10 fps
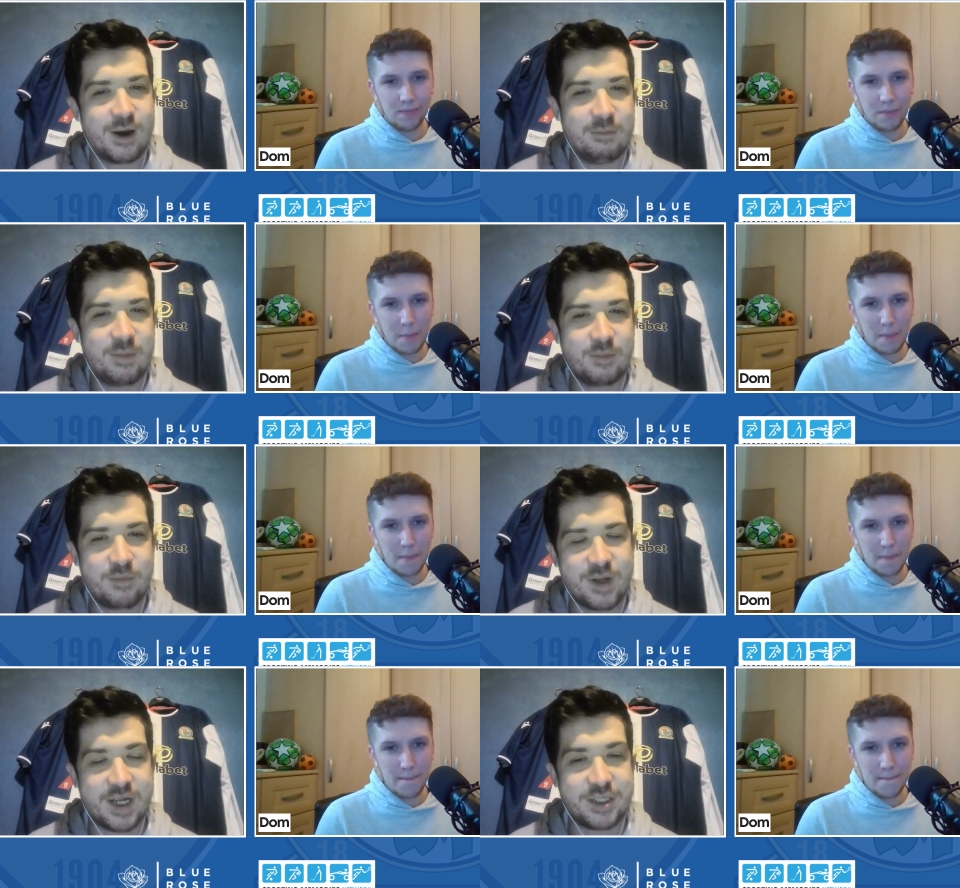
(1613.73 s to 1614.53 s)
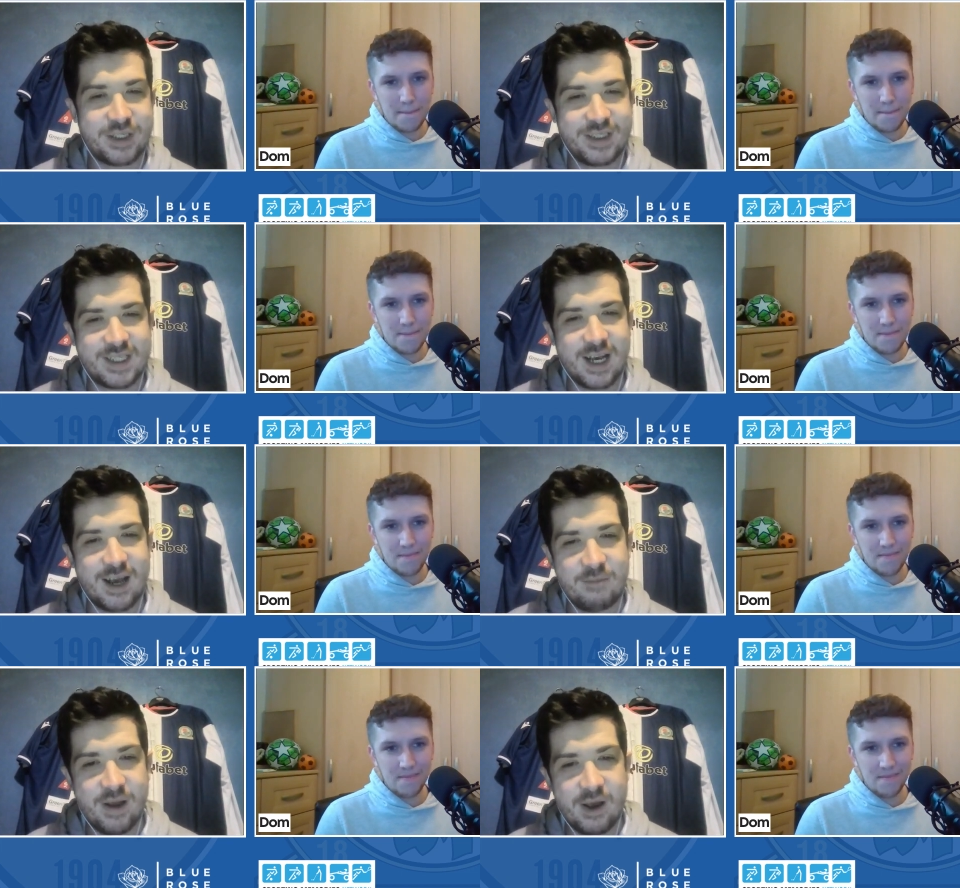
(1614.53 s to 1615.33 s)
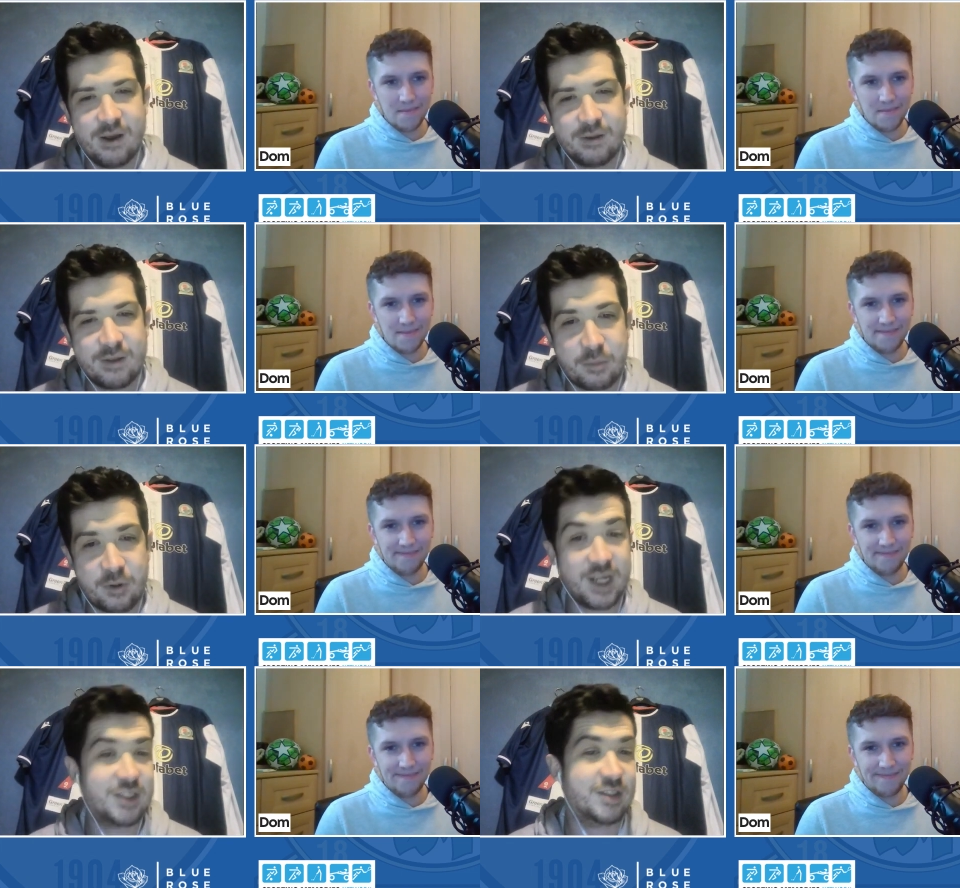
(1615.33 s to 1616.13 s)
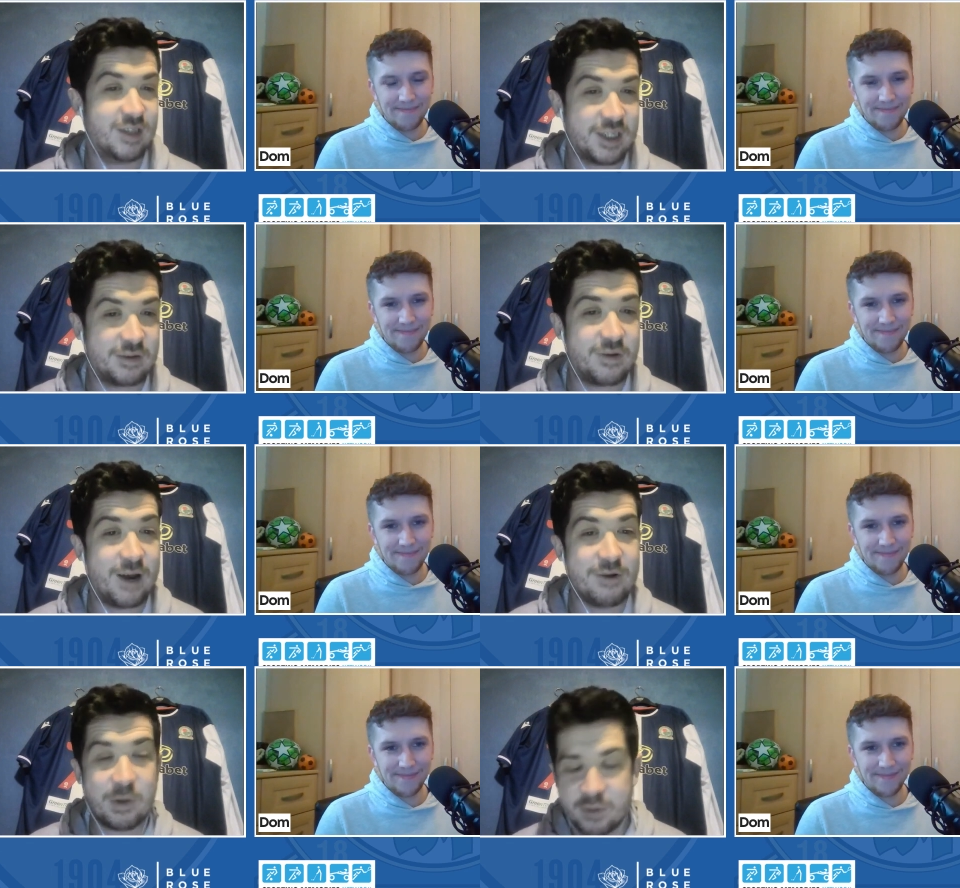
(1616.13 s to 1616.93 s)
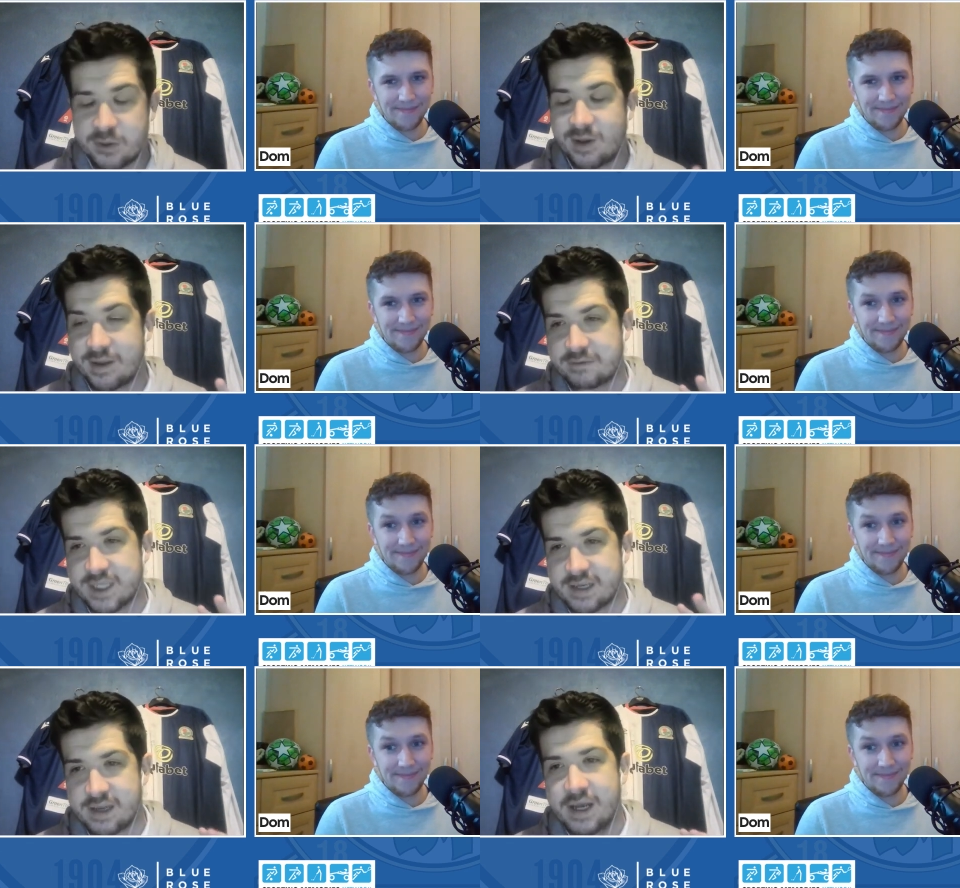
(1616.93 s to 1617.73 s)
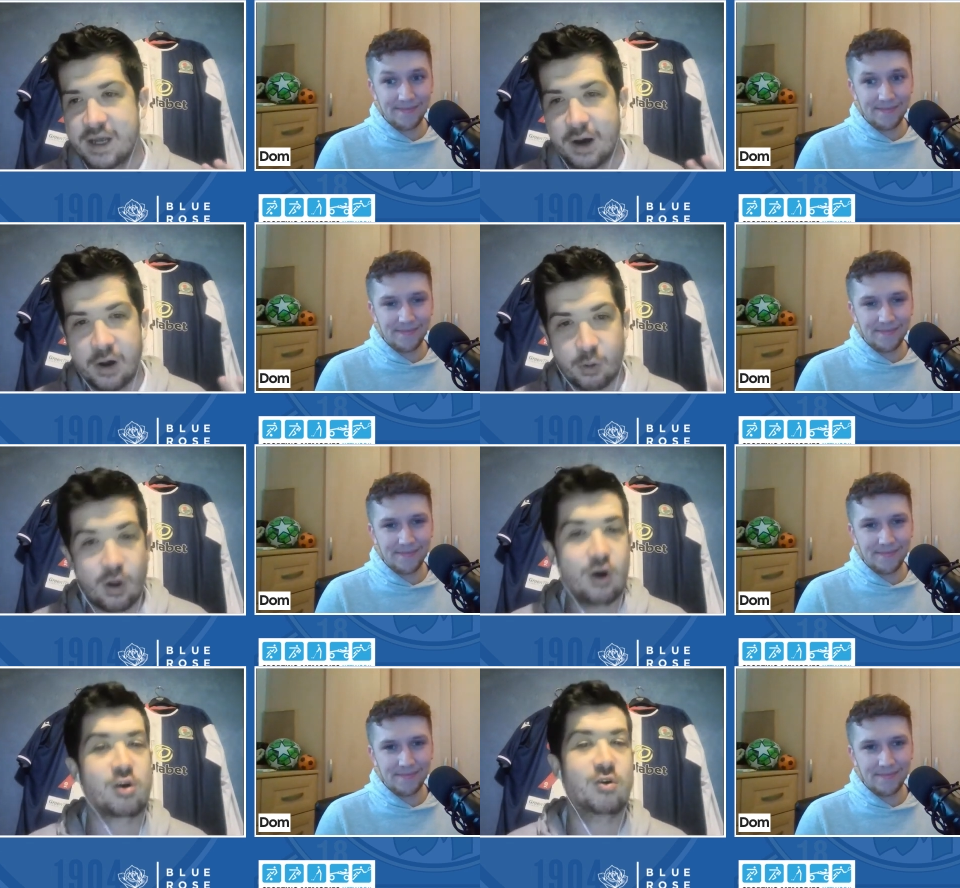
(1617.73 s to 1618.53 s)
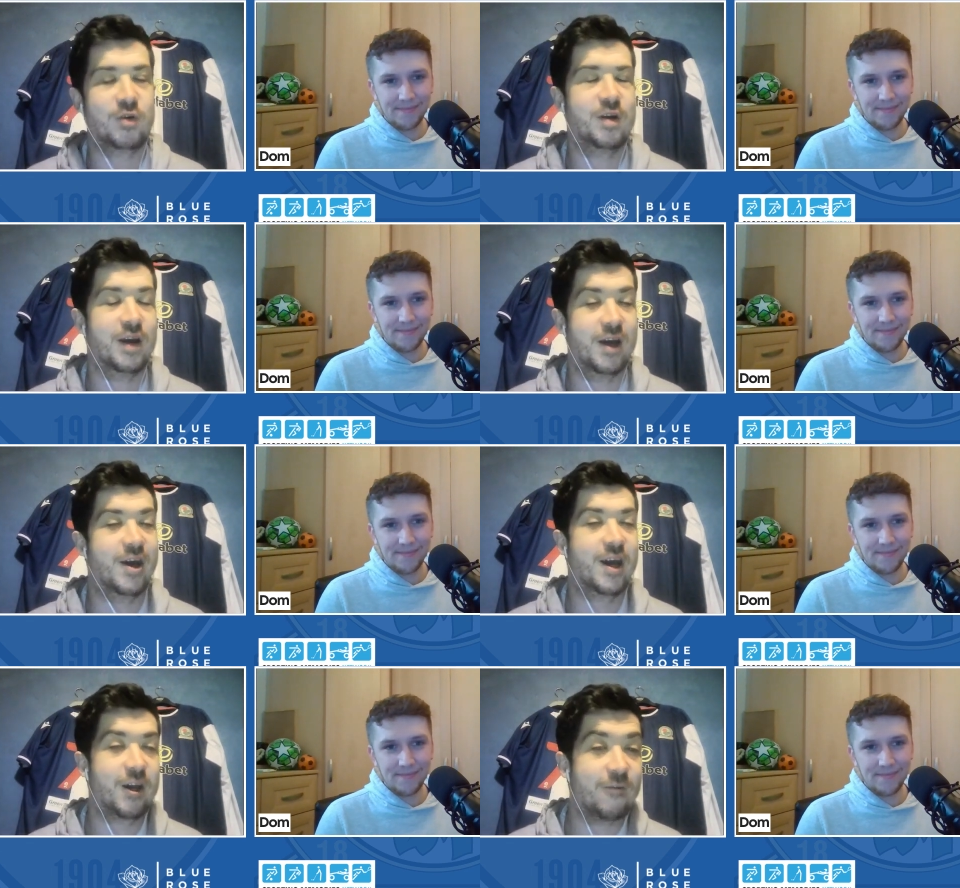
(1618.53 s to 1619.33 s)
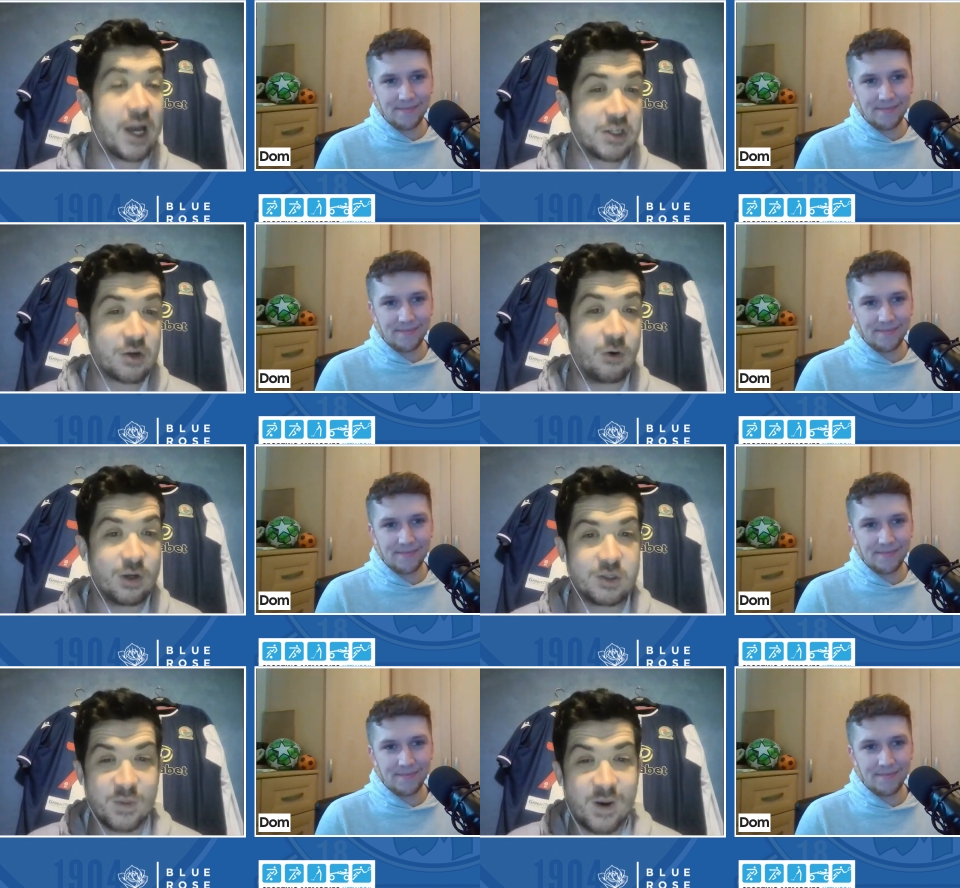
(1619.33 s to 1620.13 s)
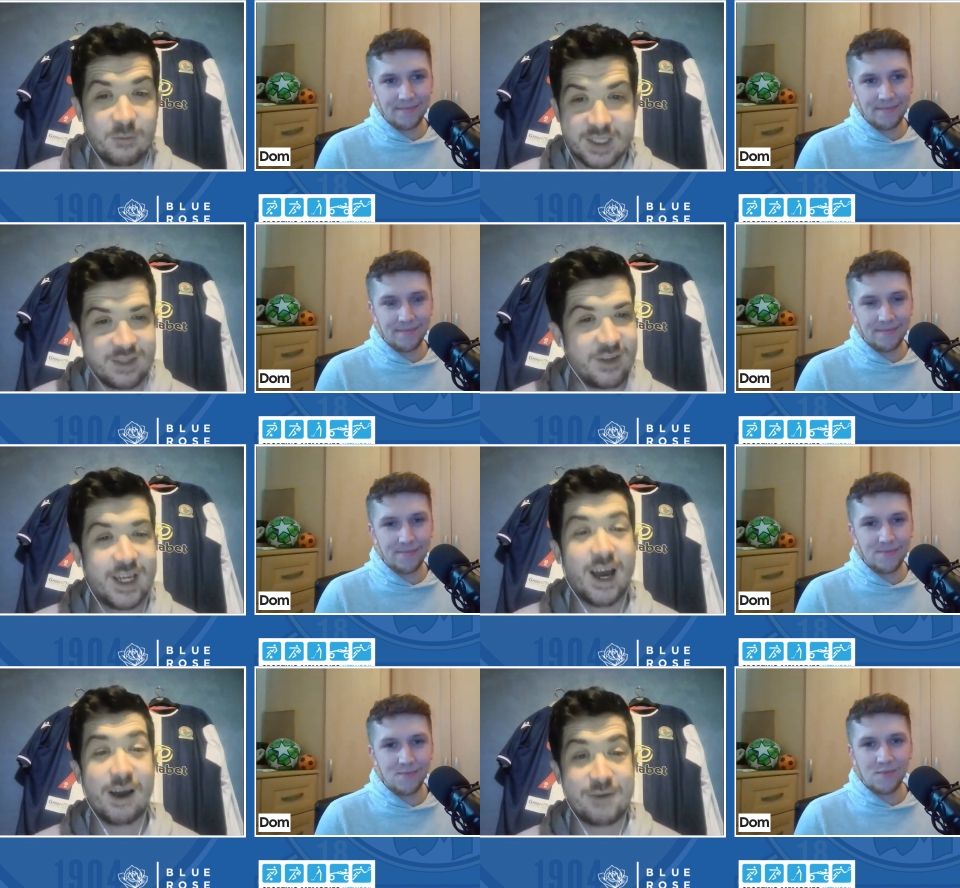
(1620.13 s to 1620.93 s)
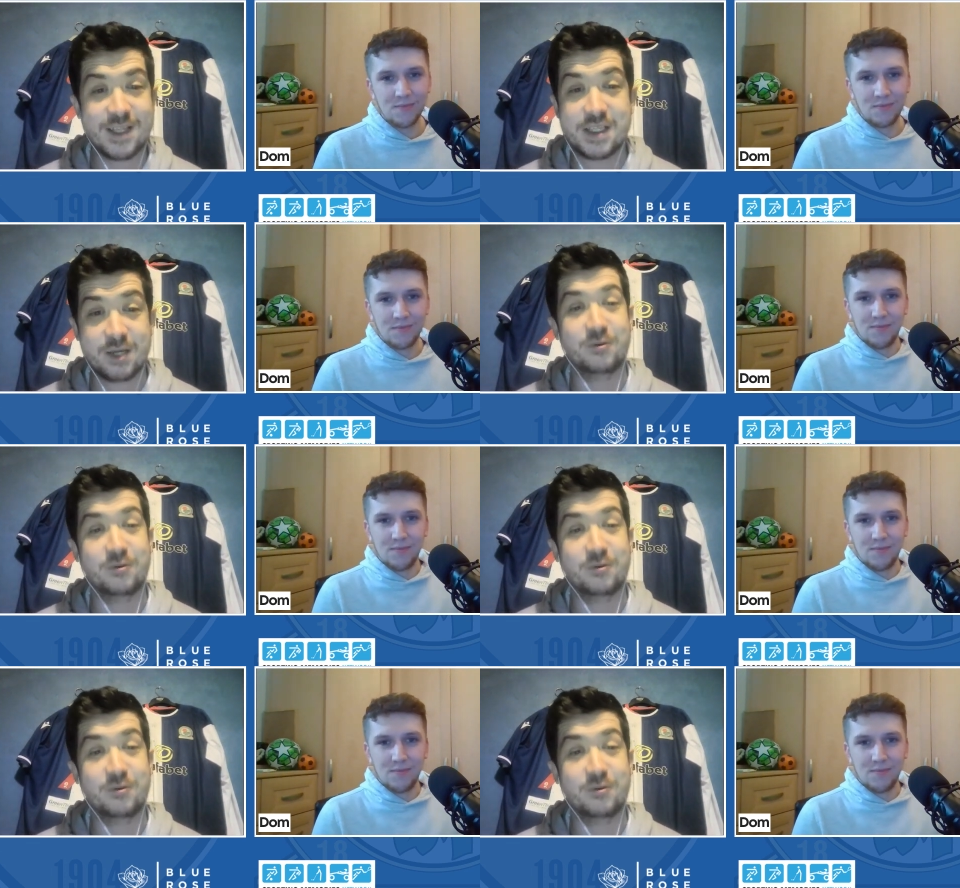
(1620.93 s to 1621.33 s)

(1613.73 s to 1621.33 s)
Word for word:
Speaker 1: Dom, predictions time. The predictions league's firing up as well. I've seen a lot of good uh, correct scores as well recently. I've had